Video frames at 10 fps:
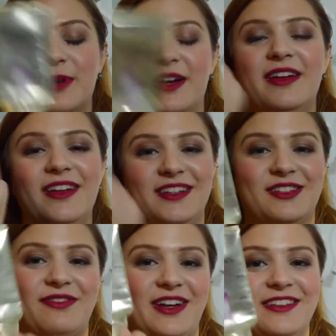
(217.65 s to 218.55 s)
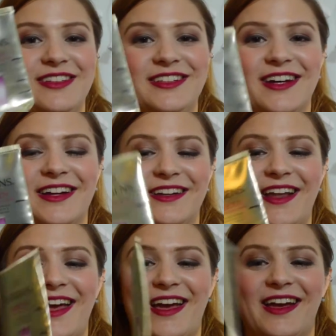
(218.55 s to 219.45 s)
But it's finally done,
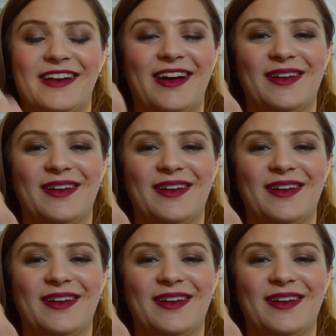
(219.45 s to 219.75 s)
and